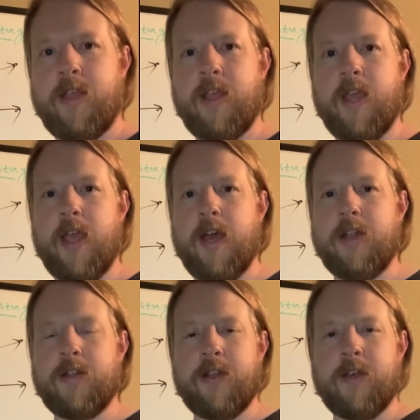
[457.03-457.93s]

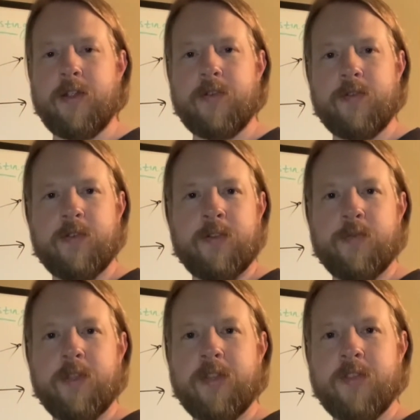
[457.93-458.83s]
And to
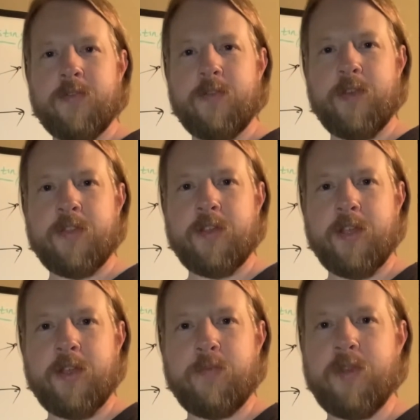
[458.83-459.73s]
relate this to investing,
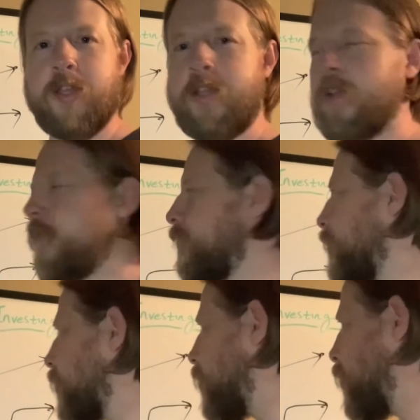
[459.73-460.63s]
it could be
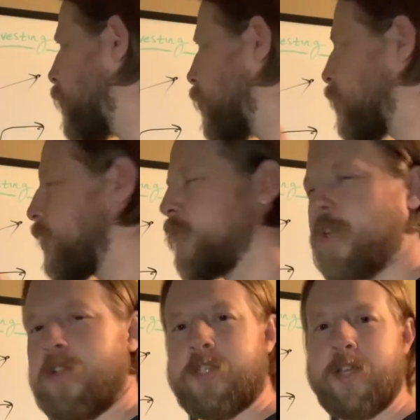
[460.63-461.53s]
the difference
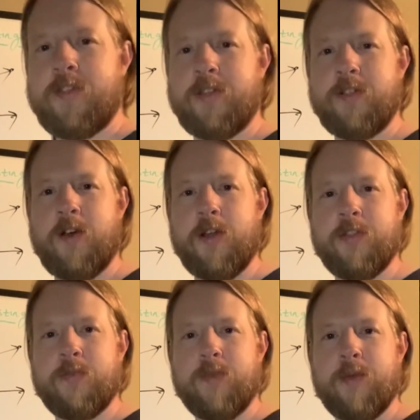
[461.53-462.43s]
between chasing the
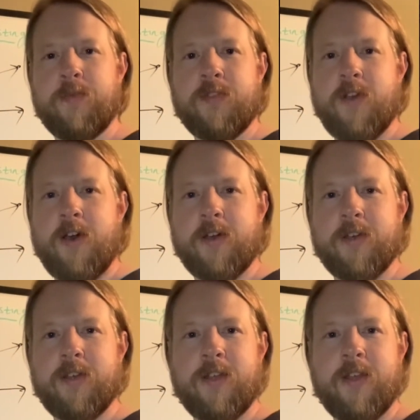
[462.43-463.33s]
hottest meme stock,
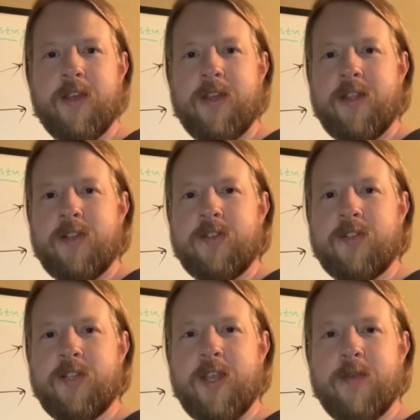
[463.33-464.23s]

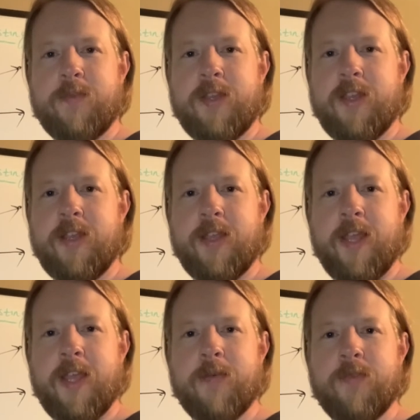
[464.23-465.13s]
GME,
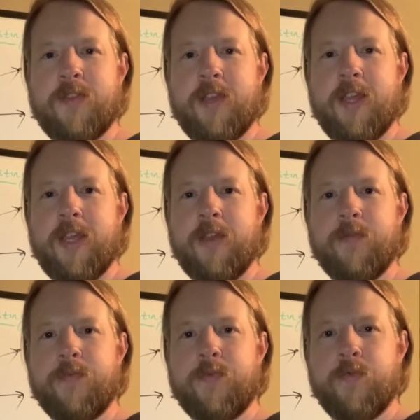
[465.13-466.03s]
AMC,
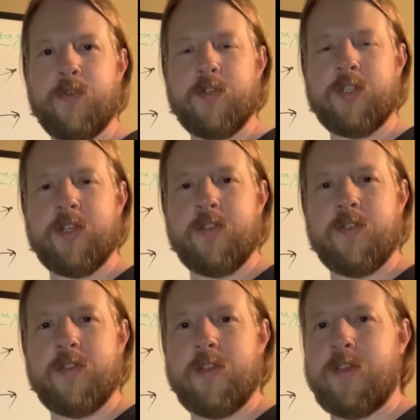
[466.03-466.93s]

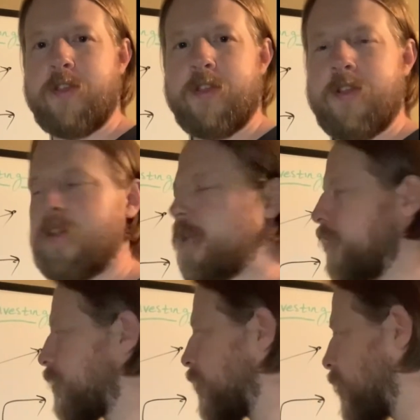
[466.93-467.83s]
versus
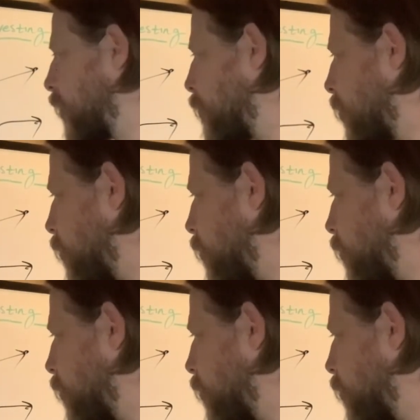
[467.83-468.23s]
this dip could